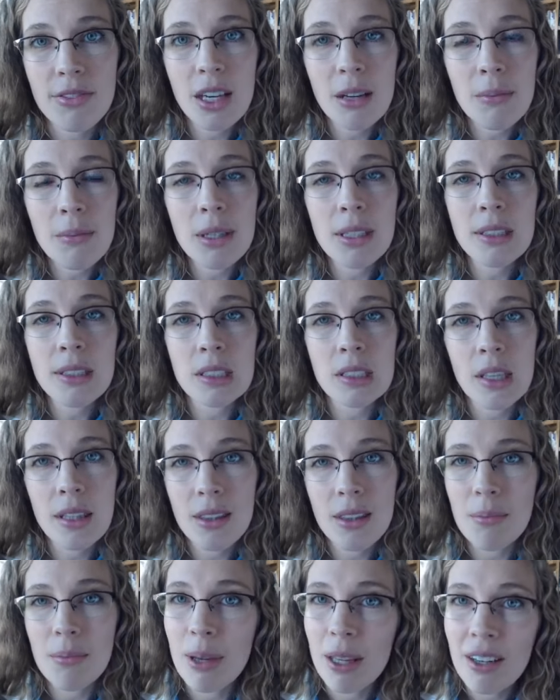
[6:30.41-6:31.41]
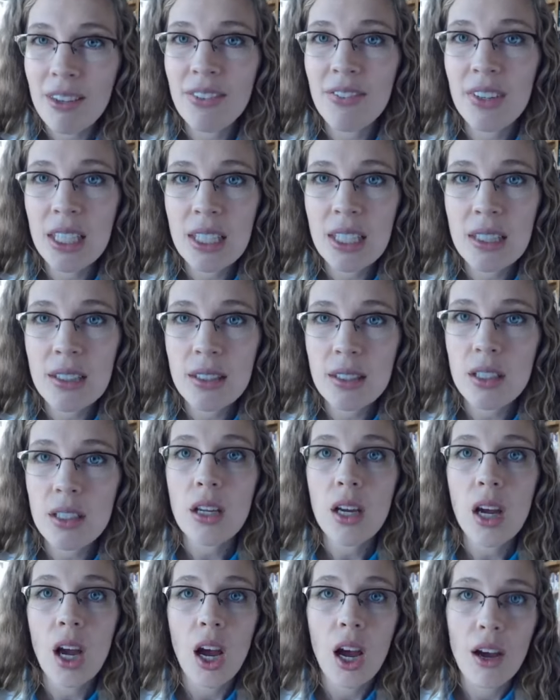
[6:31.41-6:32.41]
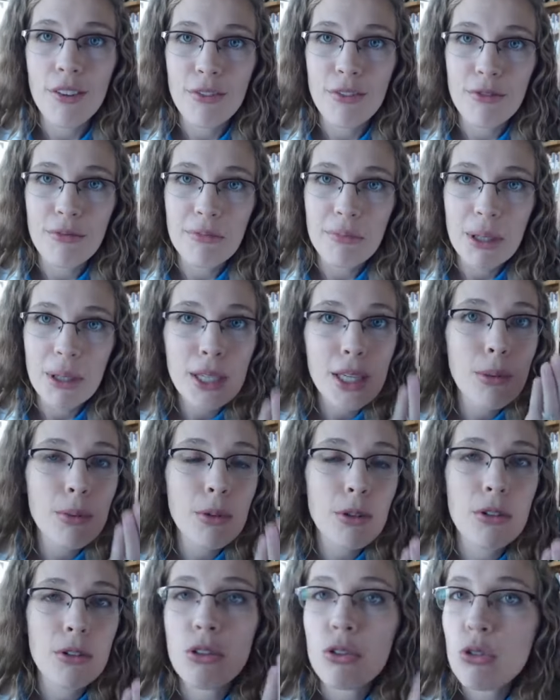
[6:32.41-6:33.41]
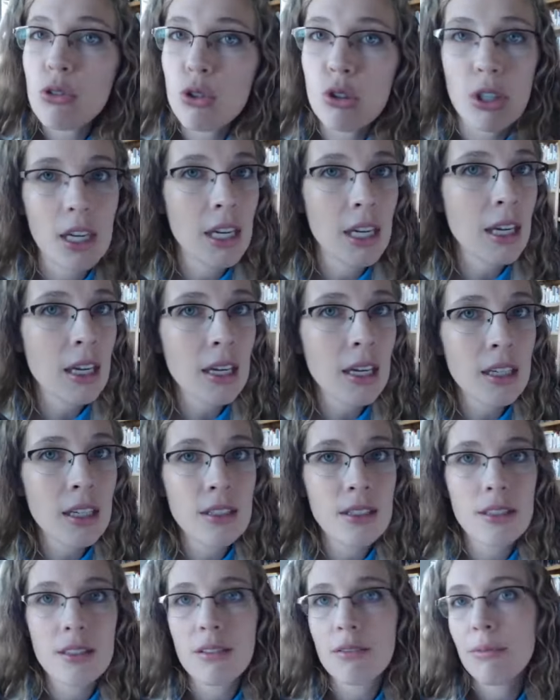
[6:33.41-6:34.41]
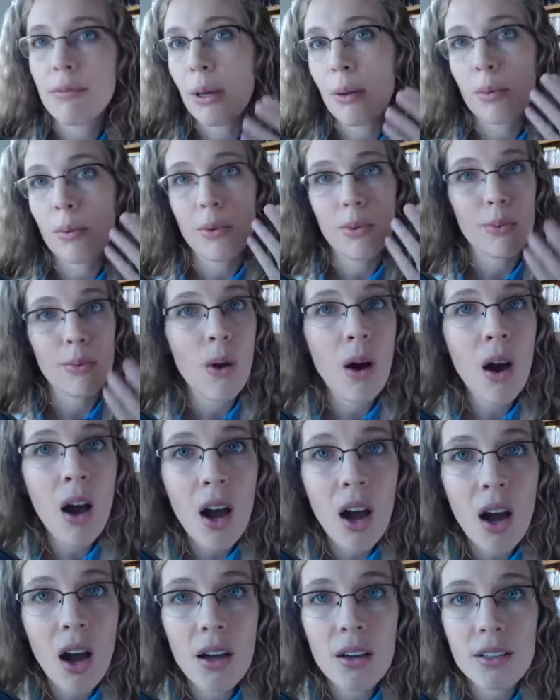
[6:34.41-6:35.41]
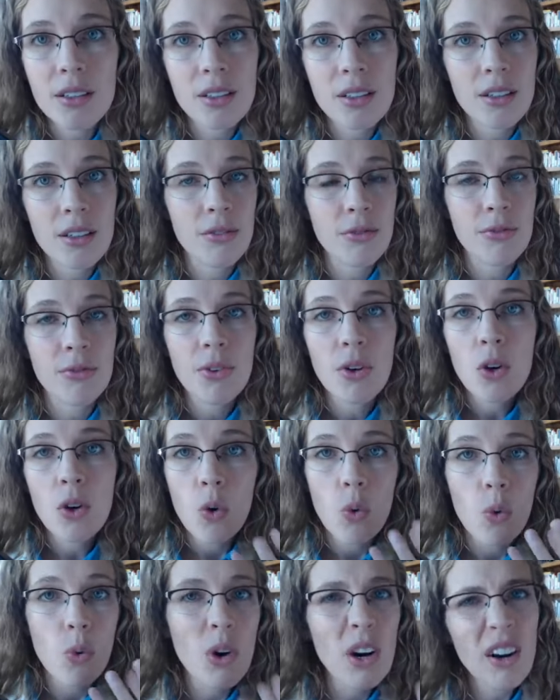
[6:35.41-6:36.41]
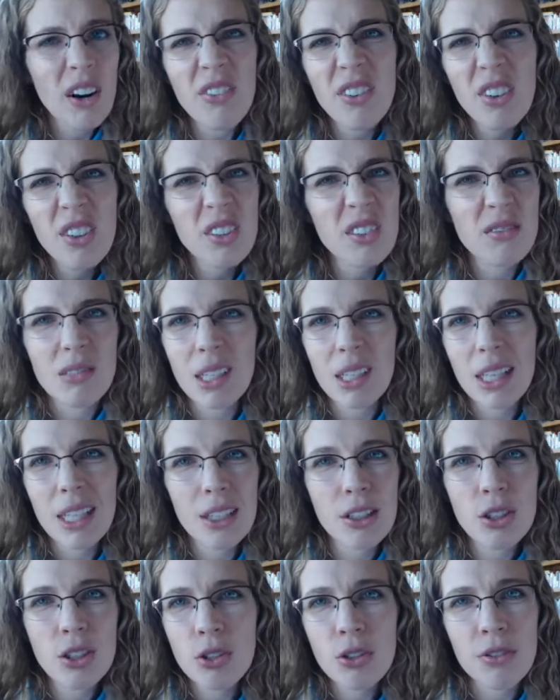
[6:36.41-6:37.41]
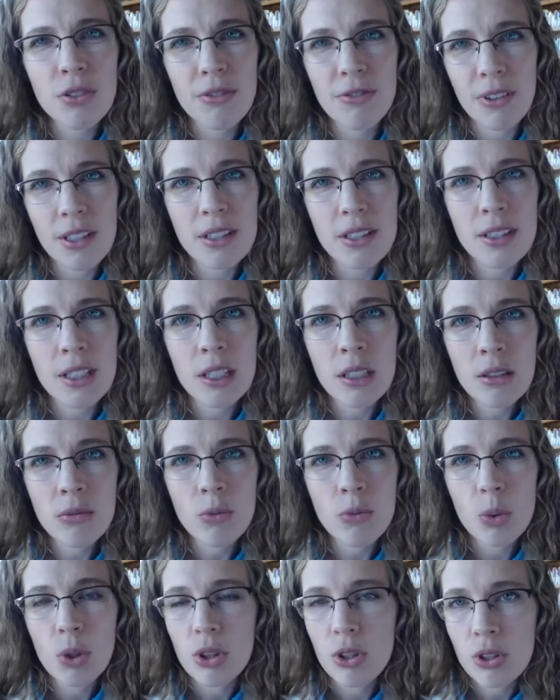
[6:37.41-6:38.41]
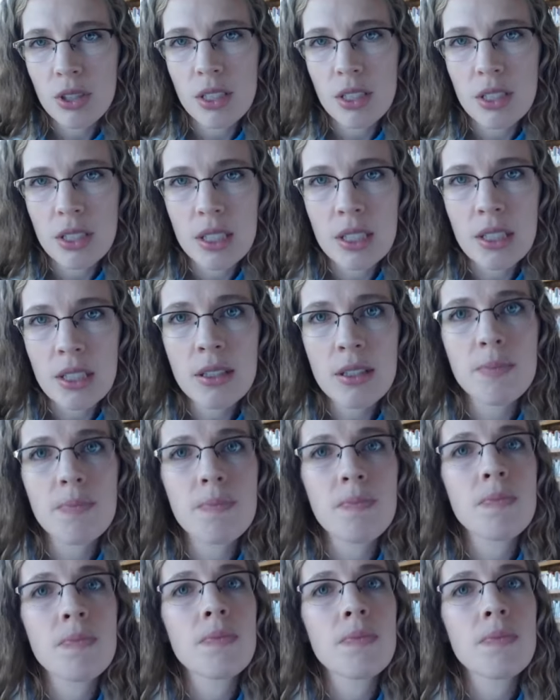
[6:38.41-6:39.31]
That means that the benefit of being able to use your hands, of being able to walk, of whatever issue you're facing with your disease,